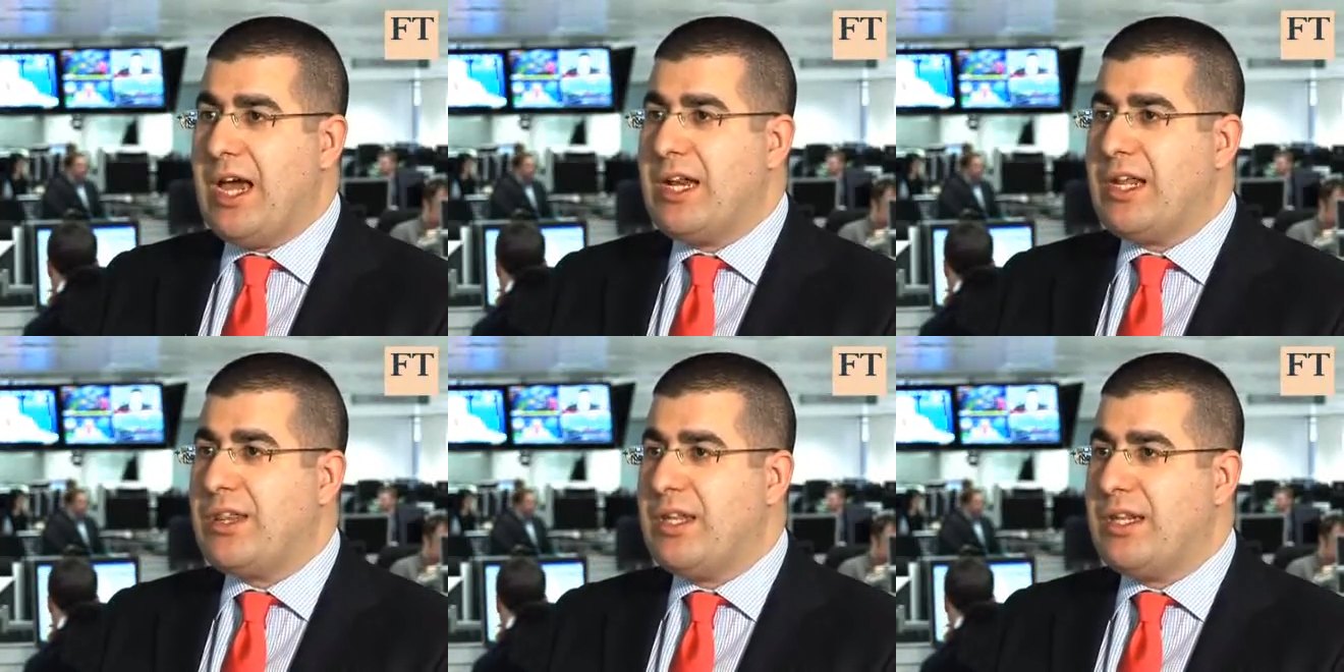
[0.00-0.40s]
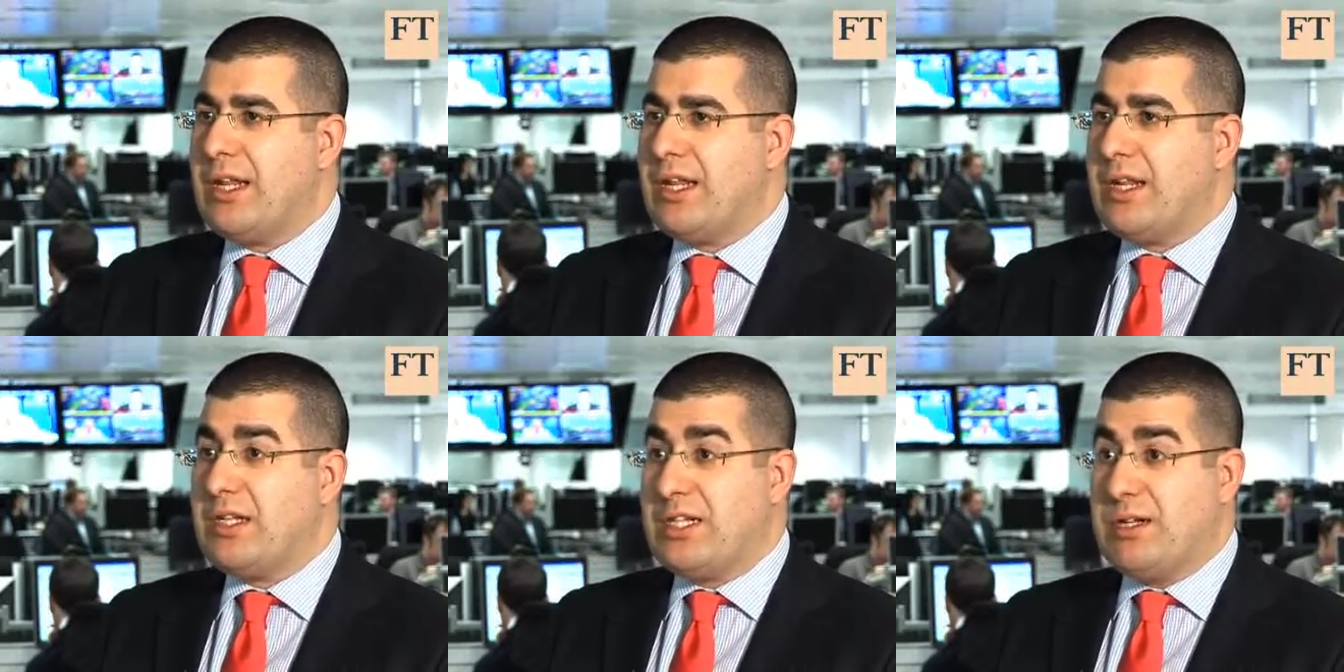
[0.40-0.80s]
anything
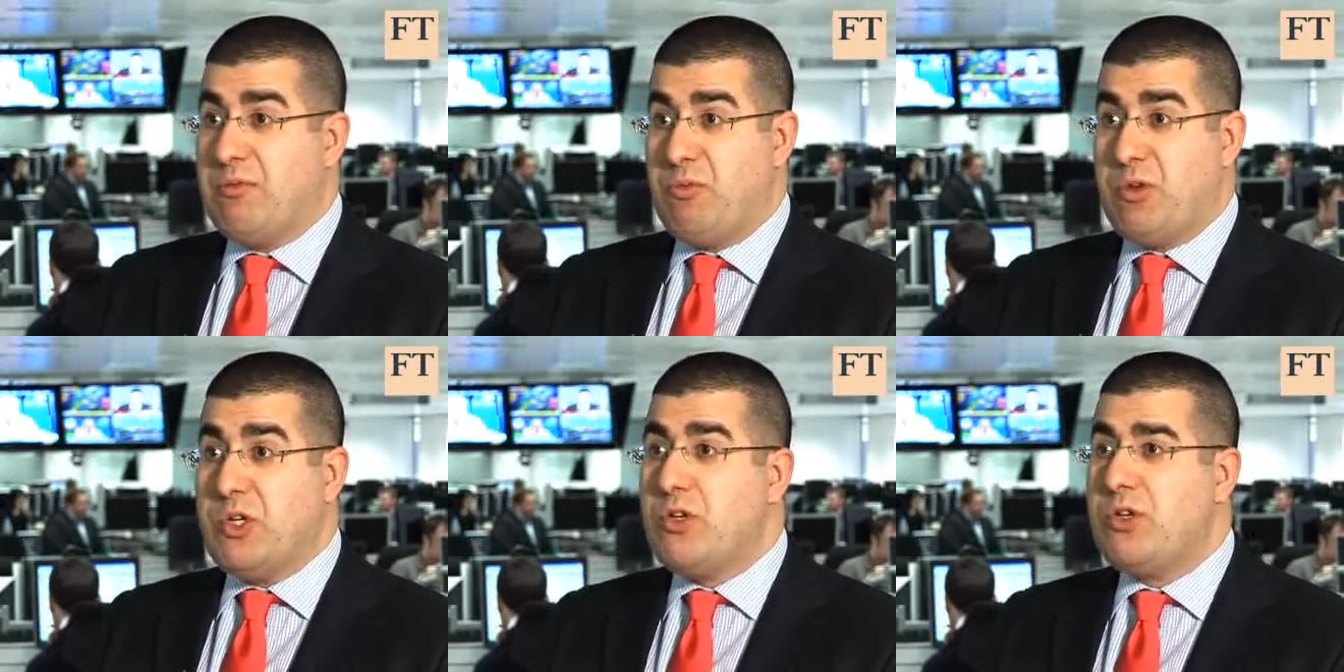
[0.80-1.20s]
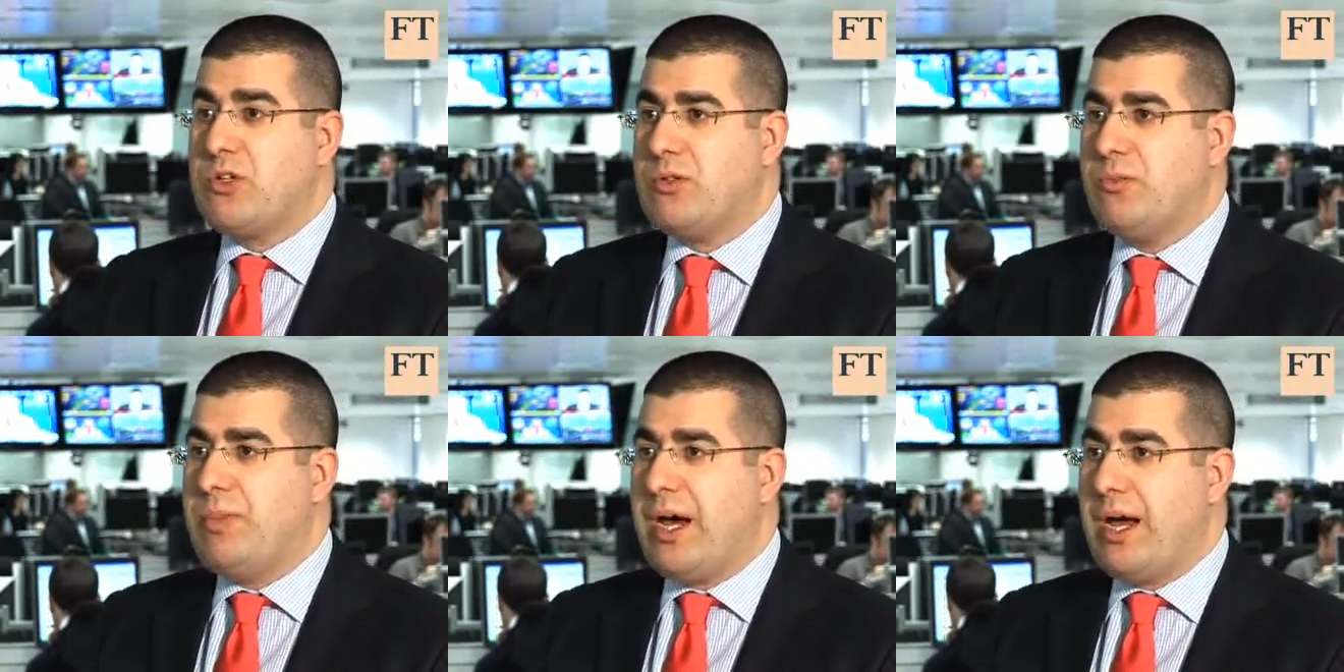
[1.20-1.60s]
that she
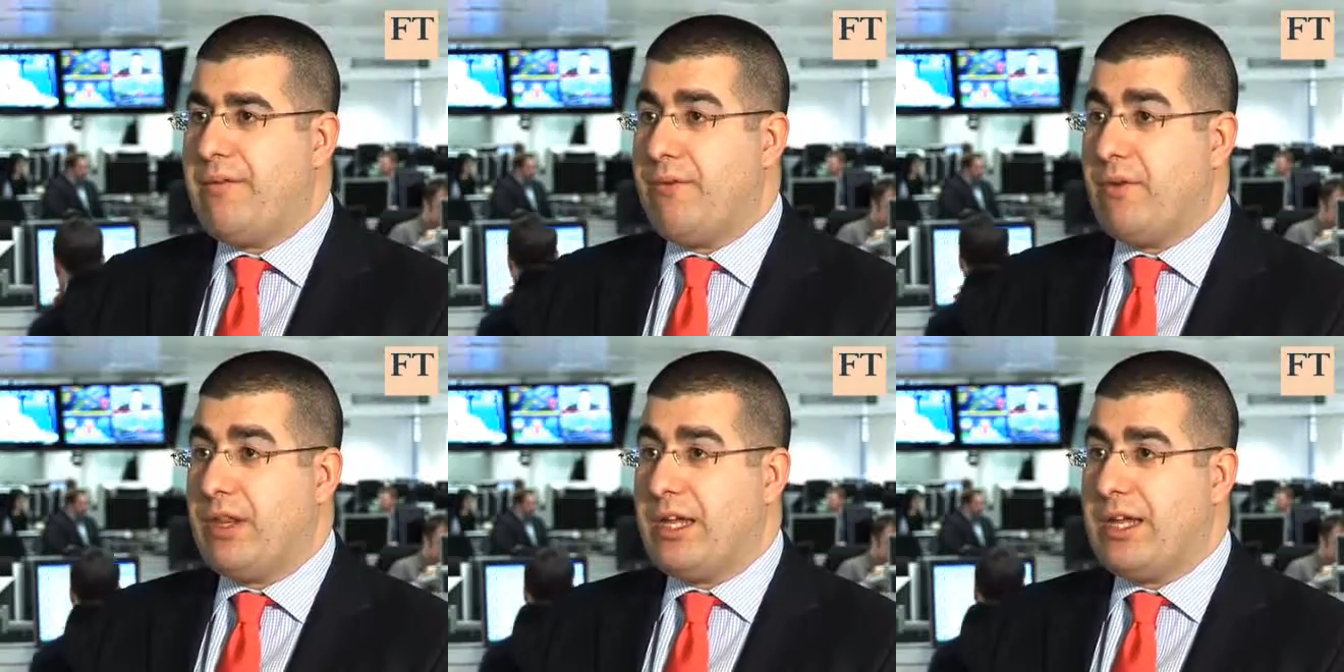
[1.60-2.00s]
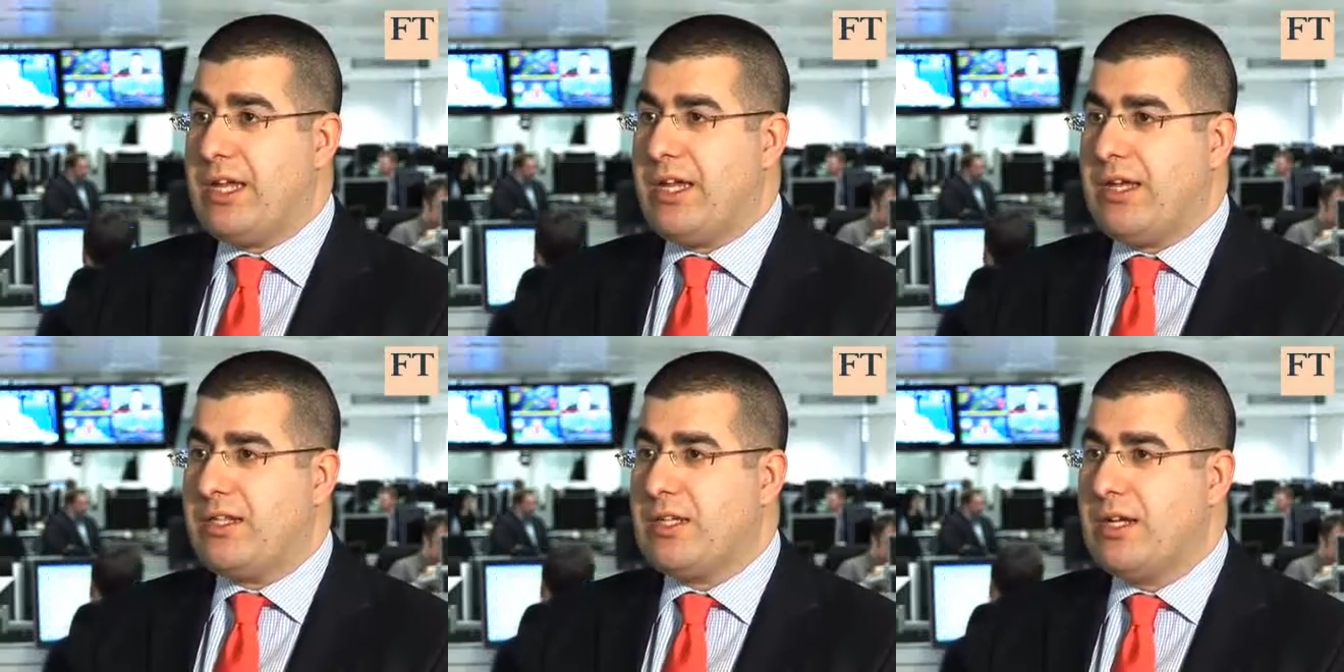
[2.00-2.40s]
used to buy for the
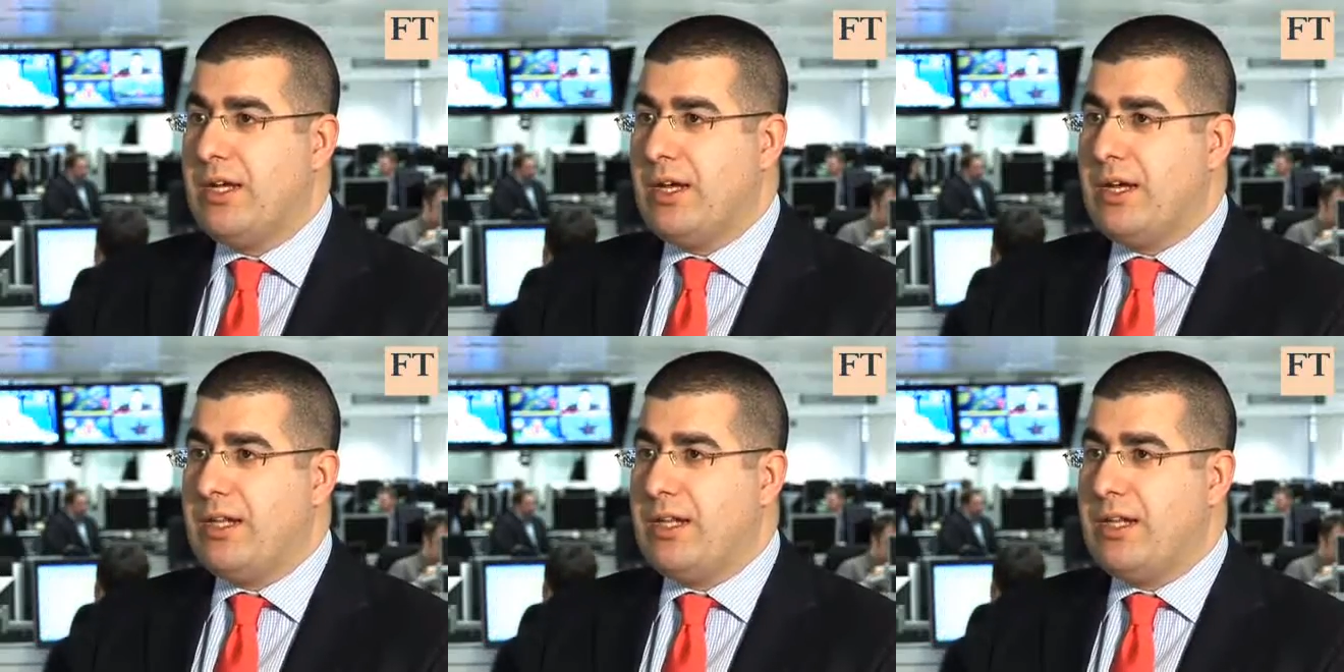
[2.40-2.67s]
kids